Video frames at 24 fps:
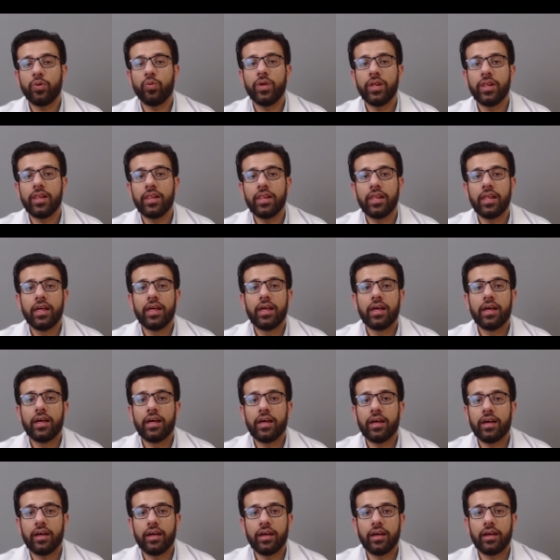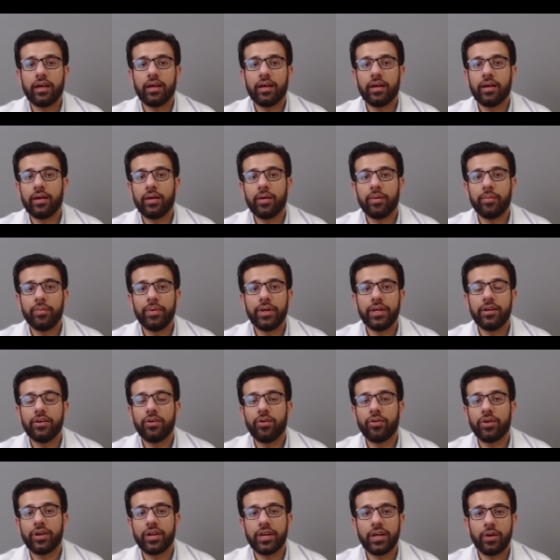will uh, be
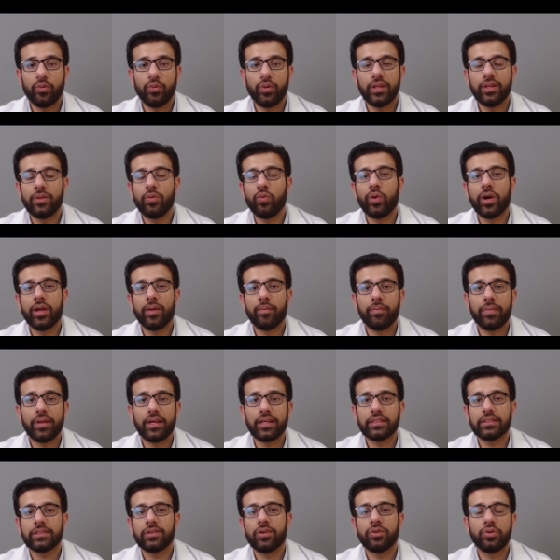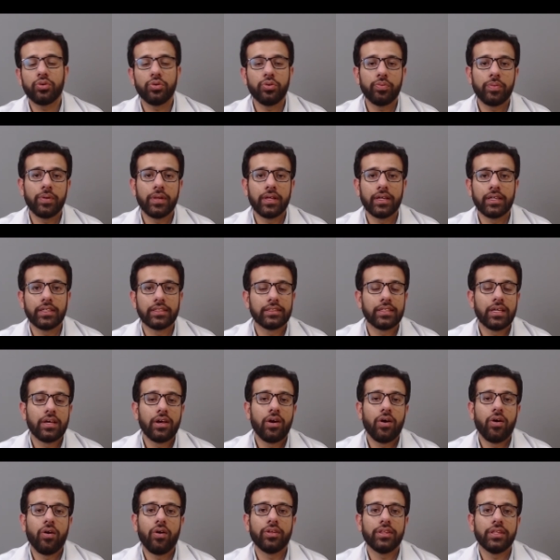denoted with one plus or two plus
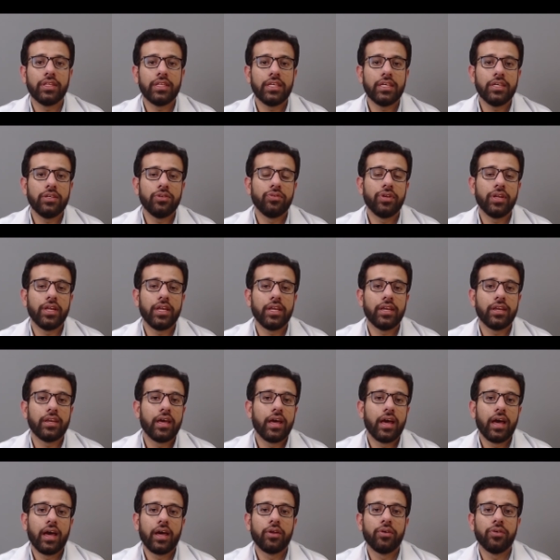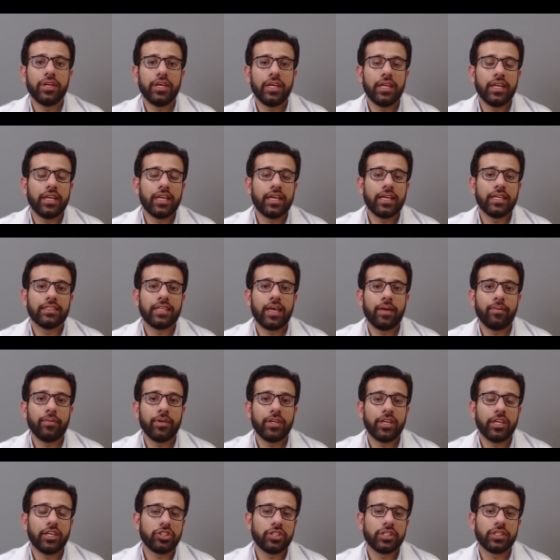on the urine routine
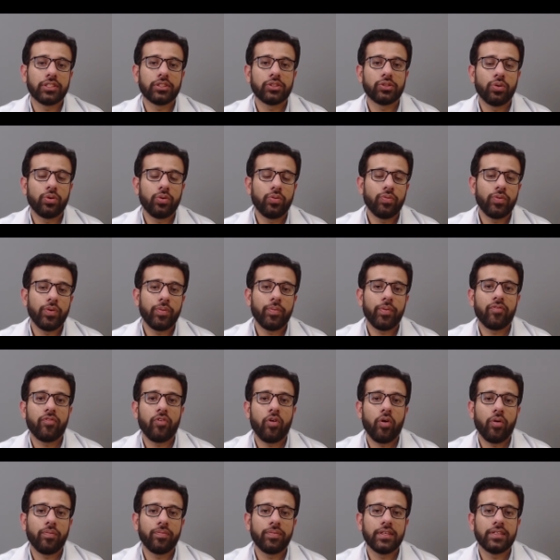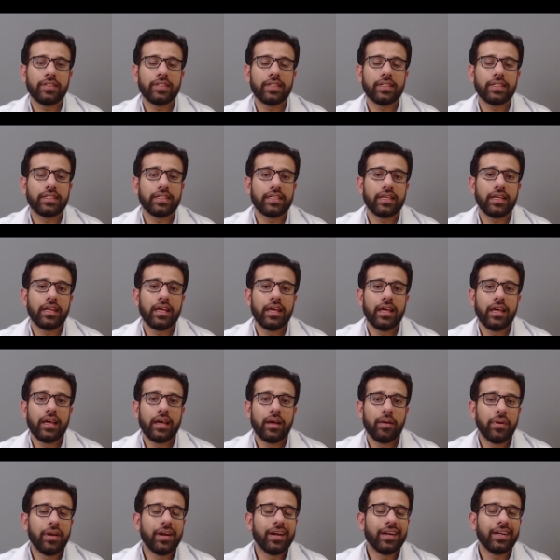examination. So we perform the certain
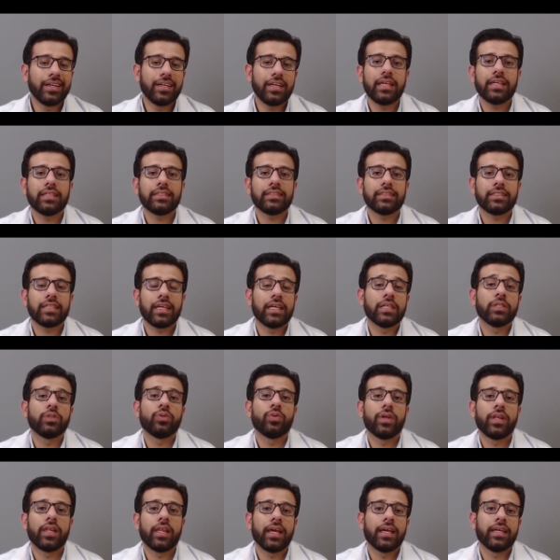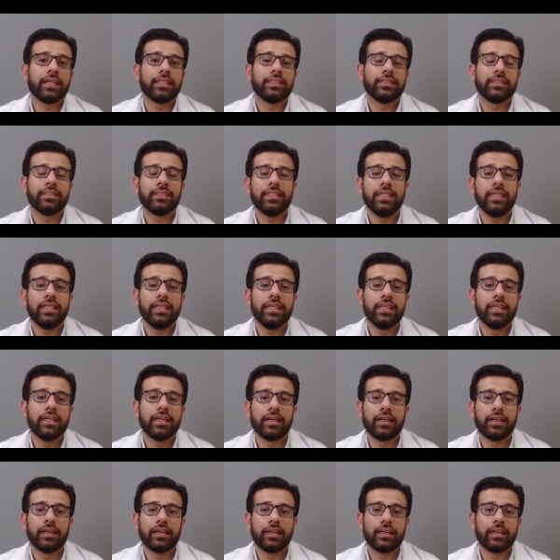blood test as well as the
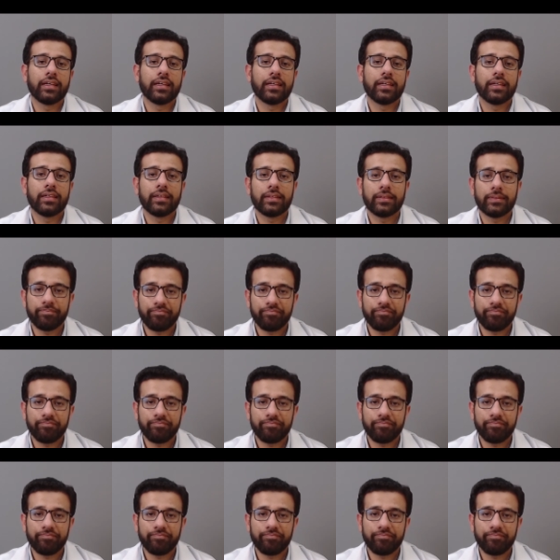uh,